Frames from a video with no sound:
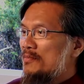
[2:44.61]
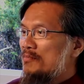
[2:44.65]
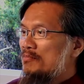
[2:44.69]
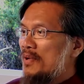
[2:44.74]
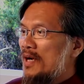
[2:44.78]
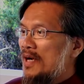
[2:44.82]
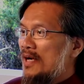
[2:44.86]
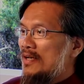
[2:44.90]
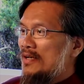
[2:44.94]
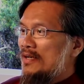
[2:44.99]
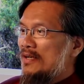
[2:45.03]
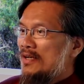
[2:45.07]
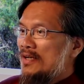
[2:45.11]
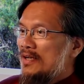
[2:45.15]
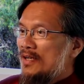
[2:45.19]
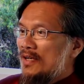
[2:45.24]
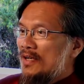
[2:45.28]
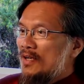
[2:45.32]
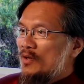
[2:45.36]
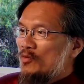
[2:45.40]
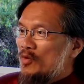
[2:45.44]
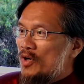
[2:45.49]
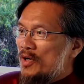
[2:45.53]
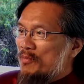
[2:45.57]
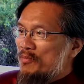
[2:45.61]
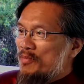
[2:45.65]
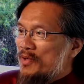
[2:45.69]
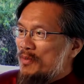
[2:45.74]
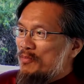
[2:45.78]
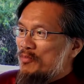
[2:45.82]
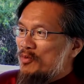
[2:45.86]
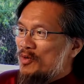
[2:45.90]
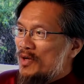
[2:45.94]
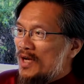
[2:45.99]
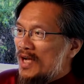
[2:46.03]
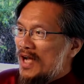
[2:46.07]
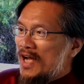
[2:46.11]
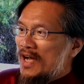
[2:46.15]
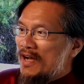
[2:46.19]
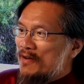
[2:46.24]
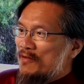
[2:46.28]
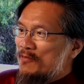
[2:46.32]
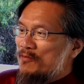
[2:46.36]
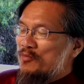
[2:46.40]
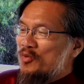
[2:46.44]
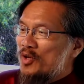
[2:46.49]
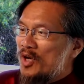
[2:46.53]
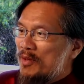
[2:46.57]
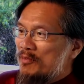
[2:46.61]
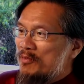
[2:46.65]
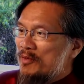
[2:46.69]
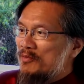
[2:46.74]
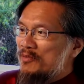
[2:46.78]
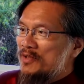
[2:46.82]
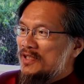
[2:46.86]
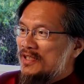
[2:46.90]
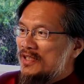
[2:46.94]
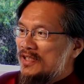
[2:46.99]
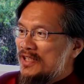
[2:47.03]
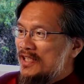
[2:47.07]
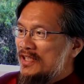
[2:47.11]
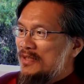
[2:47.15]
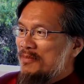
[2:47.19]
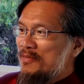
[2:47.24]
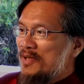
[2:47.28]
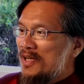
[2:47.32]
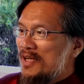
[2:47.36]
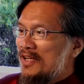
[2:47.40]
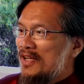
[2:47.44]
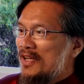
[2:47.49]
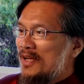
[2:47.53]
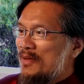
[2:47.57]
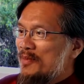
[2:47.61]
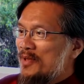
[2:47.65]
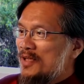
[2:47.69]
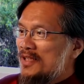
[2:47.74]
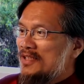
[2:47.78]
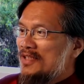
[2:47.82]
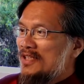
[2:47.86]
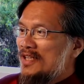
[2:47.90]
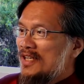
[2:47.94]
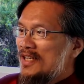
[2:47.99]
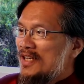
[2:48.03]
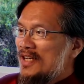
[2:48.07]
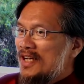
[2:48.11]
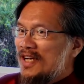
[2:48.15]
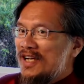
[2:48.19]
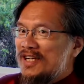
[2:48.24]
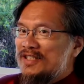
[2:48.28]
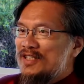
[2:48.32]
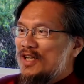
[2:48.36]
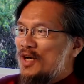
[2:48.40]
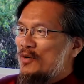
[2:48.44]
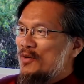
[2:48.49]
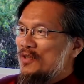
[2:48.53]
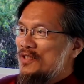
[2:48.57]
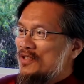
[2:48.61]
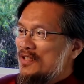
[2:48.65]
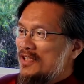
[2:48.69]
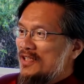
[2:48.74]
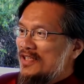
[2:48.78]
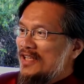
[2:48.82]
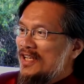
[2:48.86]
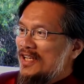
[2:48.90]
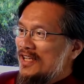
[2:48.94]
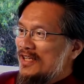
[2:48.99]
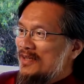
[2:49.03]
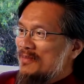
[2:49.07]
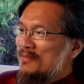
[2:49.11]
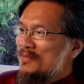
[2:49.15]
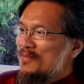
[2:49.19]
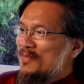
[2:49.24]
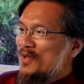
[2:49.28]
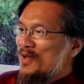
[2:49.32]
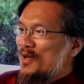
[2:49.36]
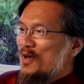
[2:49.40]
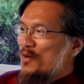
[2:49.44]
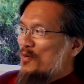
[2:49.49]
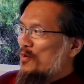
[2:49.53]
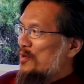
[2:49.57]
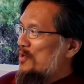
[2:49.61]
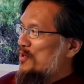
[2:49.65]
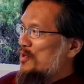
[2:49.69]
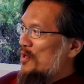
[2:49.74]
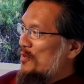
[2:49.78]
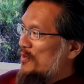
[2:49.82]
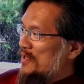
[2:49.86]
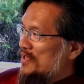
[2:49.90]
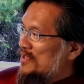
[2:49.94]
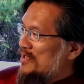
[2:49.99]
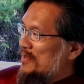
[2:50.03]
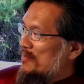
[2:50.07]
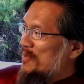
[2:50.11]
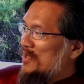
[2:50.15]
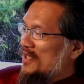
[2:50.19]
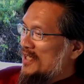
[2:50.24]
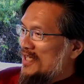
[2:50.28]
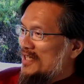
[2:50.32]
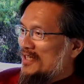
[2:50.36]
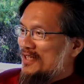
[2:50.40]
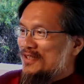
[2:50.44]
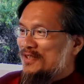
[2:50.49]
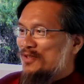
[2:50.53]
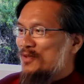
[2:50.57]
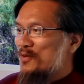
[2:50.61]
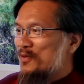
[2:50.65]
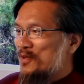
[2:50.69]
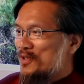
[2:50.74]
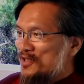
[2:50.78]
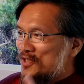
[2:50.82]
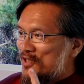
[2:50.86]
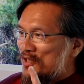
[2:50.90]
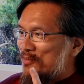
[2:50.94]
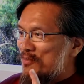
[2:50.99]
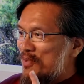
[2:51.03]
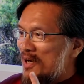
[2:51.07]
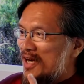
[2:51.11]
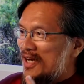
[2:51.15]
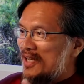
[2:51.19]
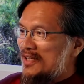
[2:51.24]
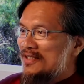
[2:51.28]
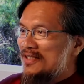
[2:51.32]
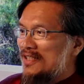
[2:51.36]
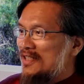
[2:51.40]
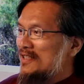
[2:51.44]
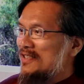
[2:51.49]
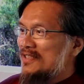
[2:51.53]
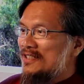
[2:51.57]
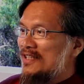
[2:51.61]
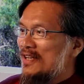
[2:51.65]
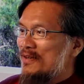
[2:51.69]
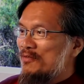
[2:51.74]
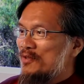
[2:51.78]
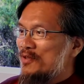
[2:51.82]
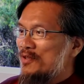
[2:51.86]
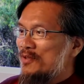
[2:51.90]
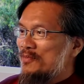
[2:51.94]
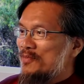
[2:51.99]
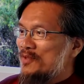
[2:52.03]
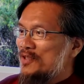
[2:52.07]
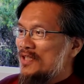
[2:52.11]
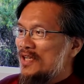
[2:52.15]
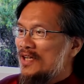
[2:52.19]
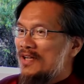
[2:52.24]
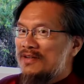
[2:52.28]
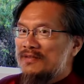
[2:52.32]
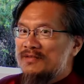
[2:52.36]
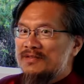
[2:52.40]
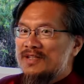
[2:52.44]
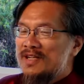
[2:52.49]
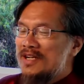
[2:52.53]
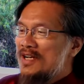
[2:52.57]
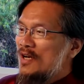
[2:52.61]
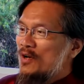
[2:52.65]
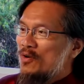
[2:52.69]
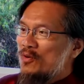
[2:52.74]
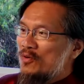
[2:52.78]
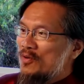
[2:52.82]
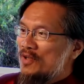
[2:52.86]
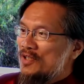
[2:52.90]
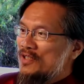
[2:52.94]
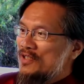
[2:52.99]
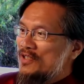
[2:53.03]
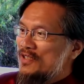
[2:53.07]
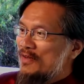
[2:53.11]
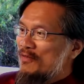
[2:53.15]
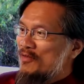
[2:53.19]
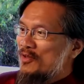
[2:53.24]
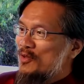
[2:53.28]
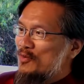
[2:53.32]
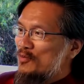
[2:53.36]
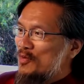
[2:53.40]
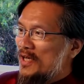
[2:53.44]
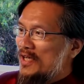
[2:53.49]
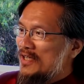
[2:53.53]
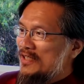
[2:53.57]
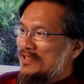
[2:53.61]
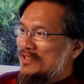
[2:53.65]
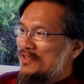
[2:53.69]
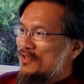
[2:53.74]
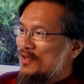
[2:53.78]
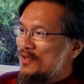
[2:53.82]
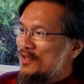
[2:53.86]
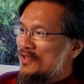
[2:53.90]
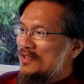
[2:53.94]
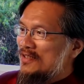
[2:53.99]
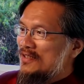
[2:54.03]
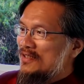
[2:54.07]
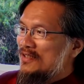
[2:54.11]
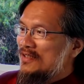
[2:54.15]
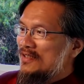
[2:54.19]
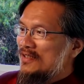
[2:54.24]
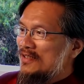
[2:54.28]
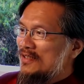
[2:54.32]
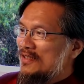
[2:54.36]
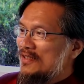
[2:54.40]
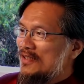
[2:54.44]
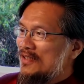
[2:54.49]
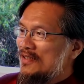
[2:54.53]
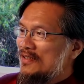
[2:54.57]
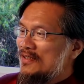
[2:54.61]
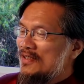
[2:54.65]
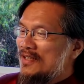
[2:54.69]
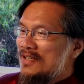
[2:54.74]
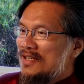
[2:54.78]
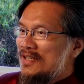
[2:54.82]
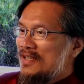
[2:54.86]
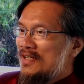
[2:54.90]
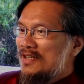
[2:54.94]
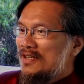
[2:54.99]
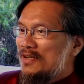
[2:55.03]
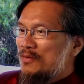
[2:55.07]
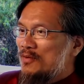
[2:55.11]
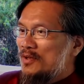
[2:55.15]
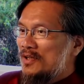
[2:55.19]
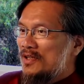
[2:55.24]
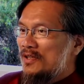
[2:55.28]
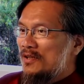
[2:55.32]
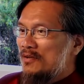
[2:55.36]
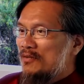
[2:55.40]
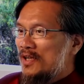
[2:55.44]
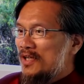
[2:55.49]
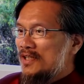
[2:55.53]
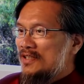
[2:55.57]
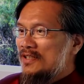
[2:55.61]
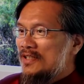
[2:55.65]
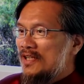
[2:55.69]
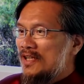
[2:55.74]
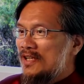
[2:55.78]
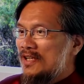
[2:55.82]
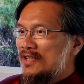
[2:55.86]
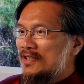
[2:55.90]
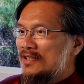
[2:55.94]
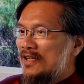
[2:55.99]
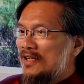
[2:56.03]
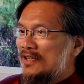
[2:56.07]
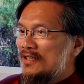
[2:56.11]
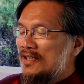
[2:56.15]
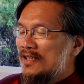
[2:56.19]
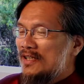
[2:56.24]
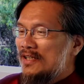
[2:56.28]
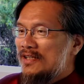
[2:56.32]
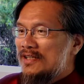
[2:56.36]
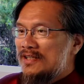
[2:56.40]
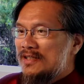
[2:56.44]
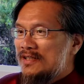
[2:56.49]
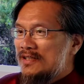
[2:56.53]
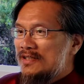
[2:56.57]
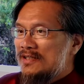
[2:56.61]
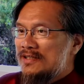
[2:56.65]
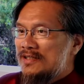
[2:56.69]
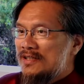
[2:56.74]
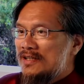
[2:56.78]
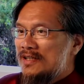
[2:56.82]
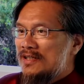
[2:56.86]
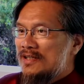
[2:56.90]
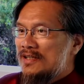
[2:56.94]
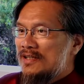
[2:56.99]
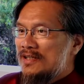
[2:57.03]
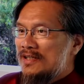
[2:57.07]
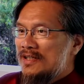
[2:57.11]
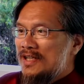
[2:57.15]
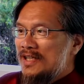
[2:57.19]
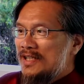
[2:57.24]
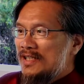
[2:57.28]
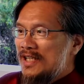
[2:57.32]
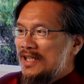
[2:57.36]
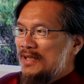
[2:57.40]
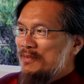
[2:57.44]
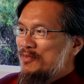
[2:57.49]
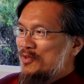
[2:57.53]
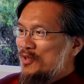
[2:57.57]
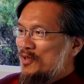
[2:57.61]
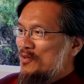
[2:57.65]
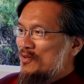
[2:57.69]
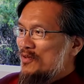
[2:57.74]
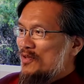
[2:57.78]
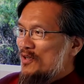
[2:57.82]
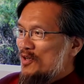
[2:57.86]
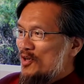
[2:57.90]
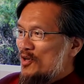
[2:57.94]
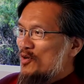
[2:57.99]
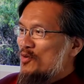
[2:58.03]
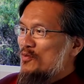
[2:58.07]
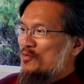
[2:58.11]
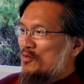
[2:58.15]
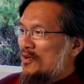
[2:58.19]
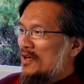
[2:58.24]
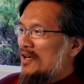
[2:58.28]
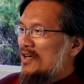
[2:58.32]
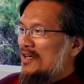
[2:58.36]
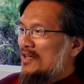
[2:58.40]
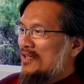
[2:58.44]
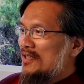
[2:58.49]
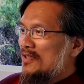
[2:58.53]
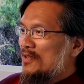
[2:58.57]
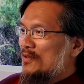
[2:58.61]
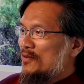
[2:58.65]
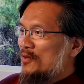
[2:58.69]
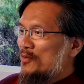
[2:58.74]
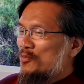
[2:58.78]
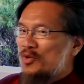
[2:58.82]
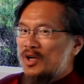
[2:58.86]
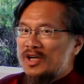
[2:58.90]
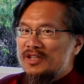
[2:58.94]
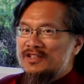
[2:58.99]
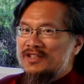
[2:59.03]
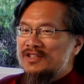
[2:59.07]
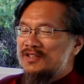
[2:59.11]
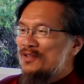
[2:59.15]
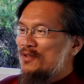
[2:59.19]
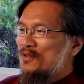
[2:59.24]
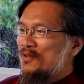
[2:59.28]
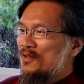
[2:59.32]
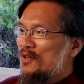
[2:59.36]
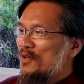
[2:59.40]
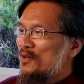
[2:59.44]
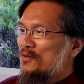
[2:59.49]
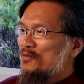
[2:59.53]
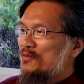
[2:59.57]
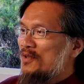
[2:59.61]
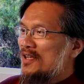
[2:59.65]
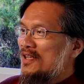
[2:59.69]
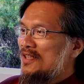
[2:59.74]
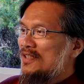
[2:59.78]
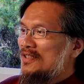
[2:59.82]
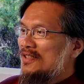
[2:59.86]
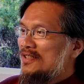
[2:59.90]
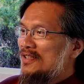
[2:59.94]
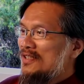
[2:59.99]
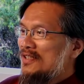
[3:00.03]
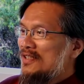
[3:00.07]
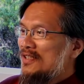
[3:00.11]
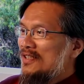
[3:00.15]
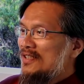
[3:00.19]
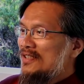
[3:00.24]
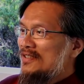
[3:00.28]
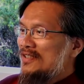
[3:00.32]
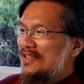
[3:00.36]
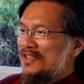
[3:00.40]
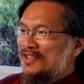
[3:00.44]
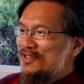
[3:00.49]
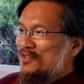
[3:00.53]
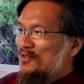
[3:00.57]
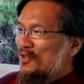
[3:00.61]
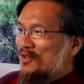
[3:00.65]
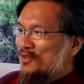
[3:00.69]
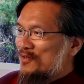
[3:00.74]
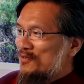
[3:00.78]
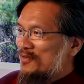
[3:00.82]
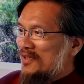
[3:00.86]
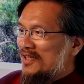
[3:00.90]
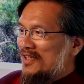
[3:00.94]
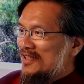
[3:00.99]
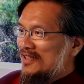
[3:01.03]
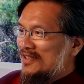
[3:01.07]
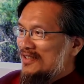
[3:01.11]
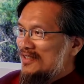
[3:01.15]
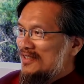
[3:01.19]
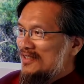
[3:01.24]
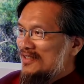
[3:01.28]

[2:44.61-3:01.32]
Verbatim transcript: But when people have problems in team dynamics, it's always the team, or it's always somebody else, or it's the boss. It's never themselves, or it's never the way it starts, you know? one of the great sayings I like is uh, teams don't go wrong or projects don't go wrong. They start wrong.